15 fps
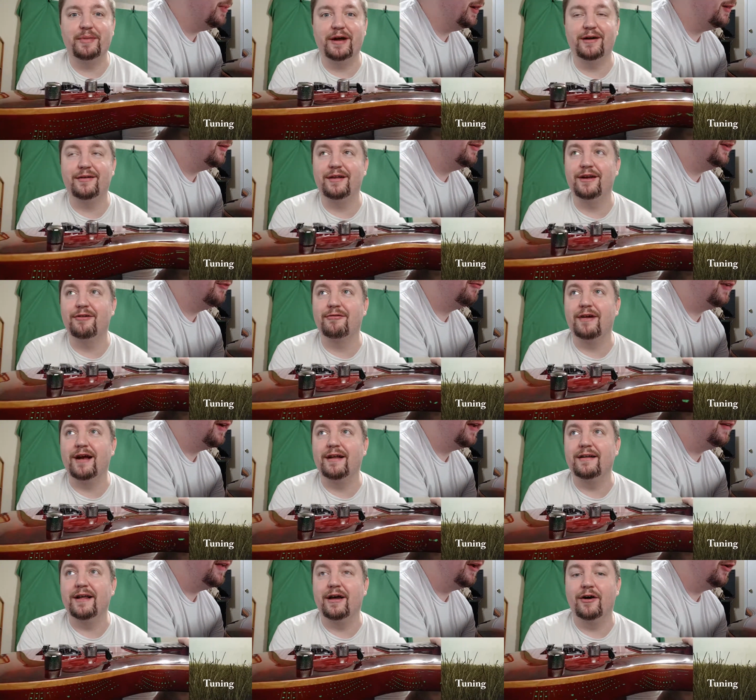parallel
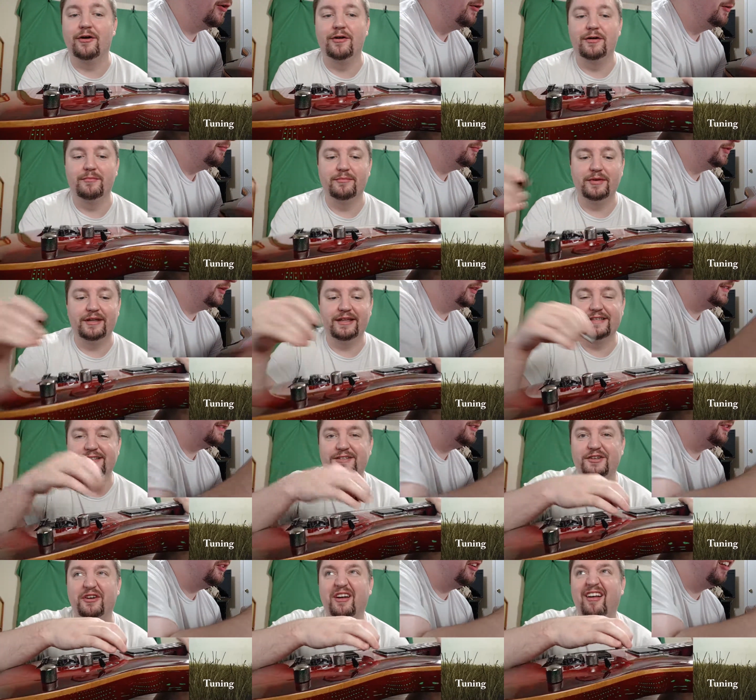right now, but
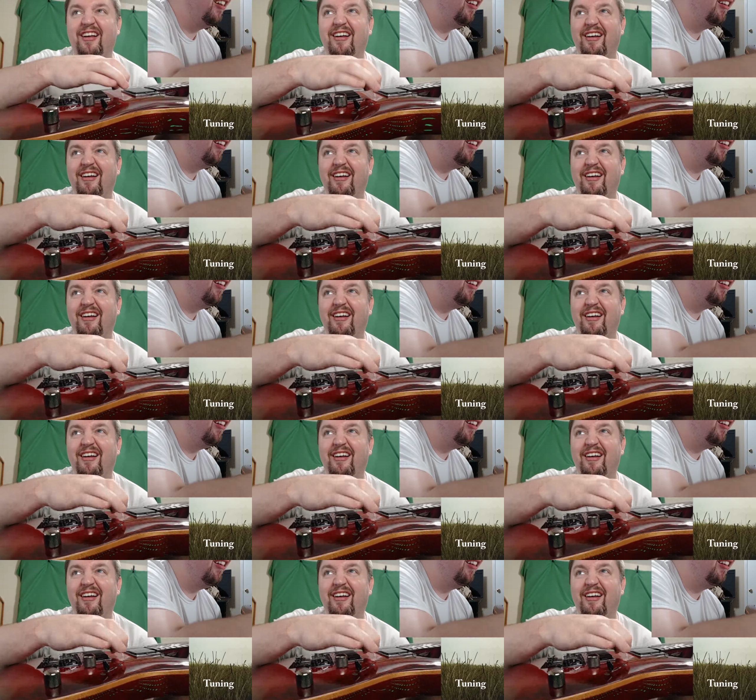listen to it.